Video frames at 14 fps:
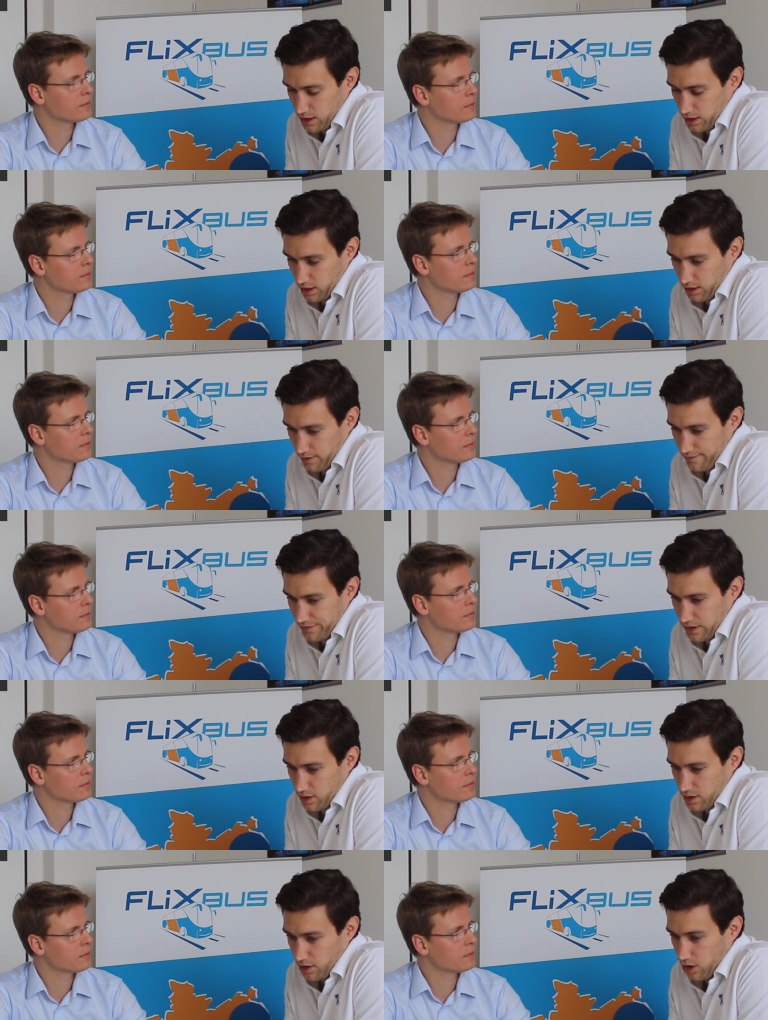
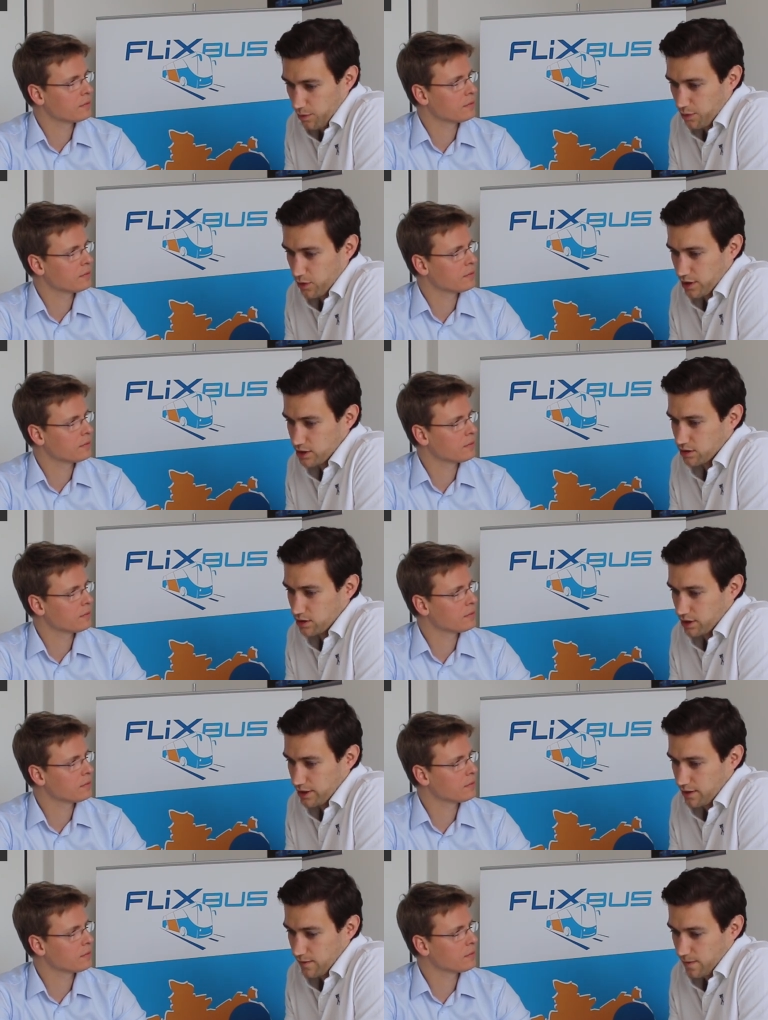Speaker 1: Um,
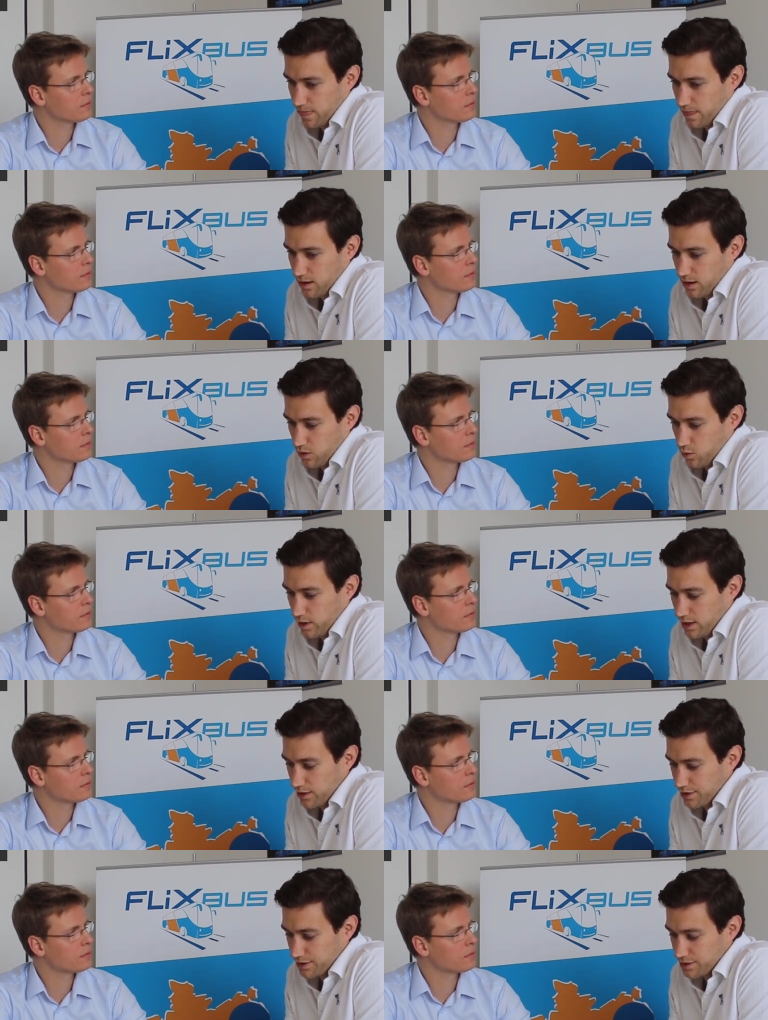operationally, we
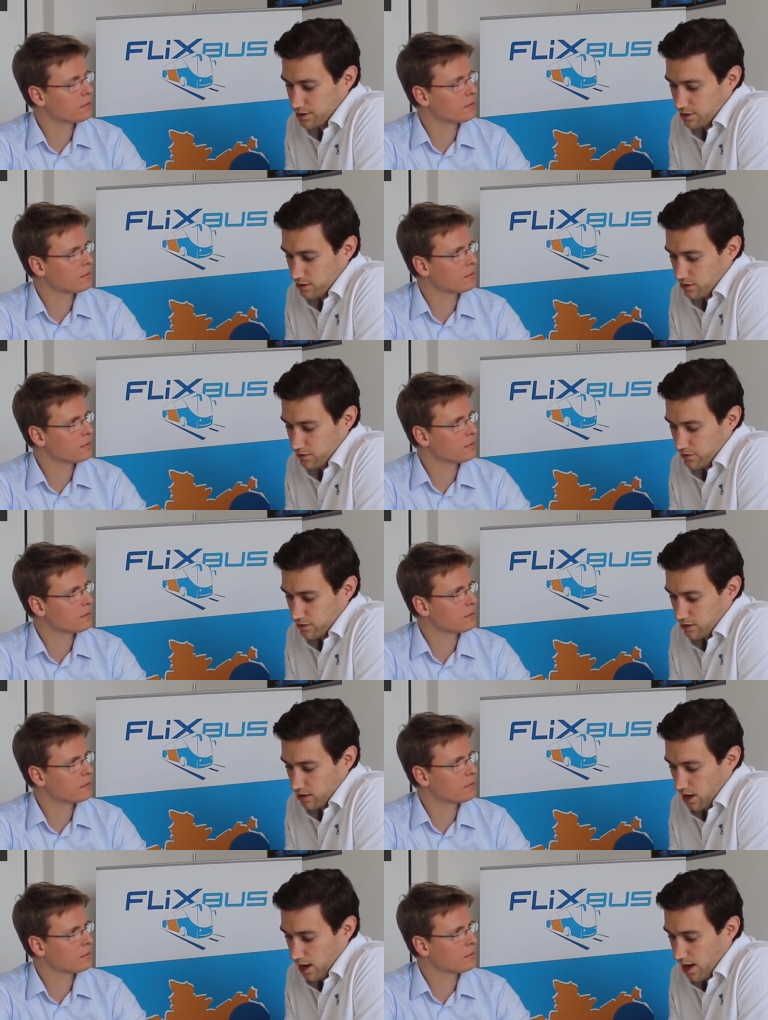look into
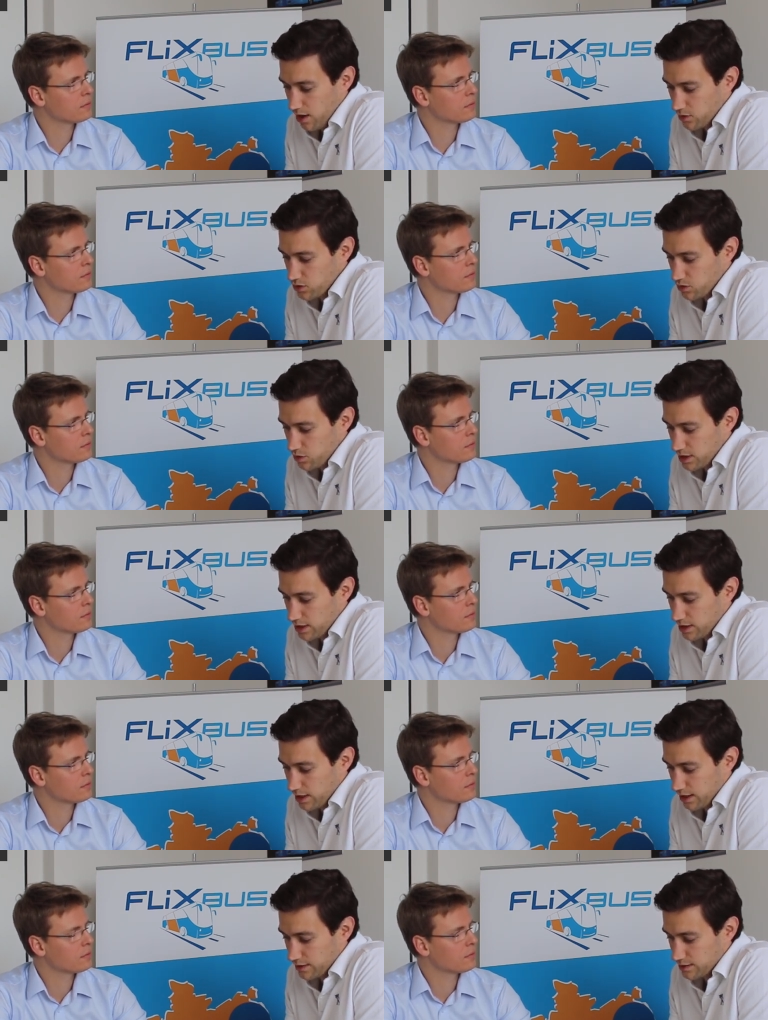how do we
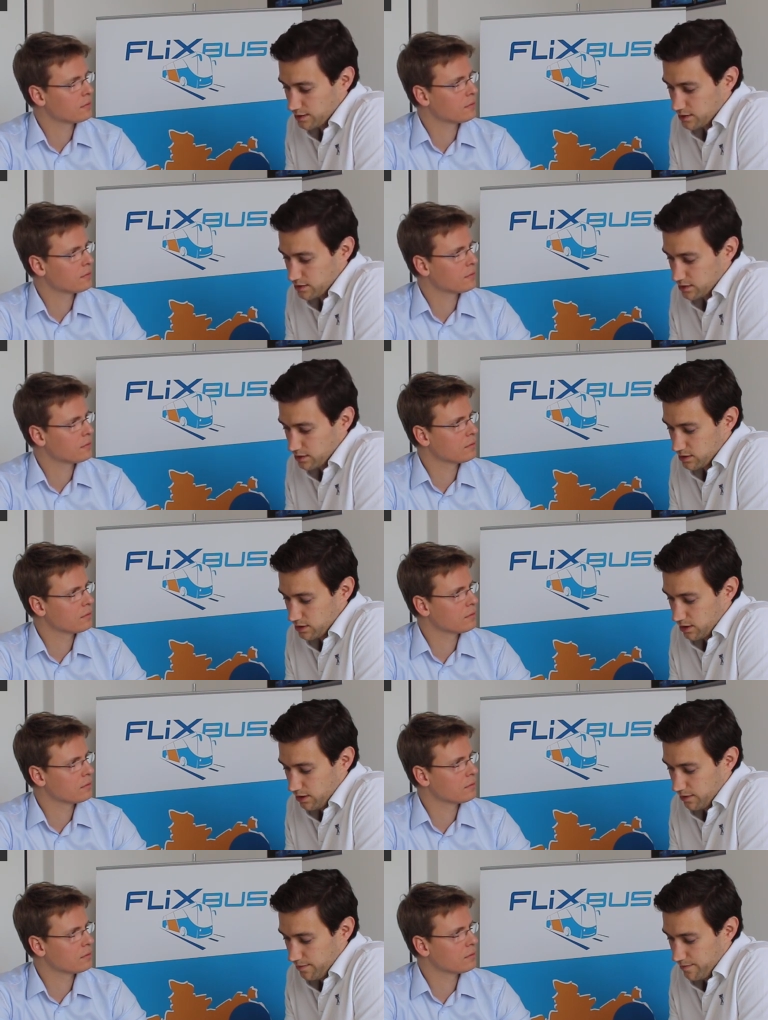get
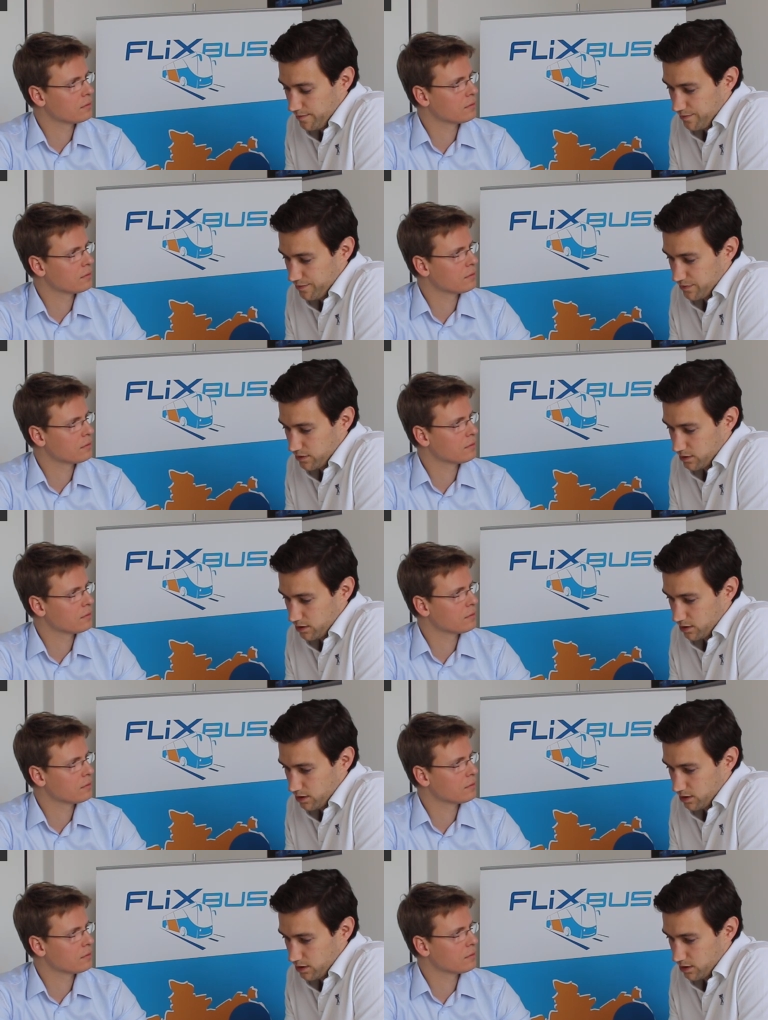um,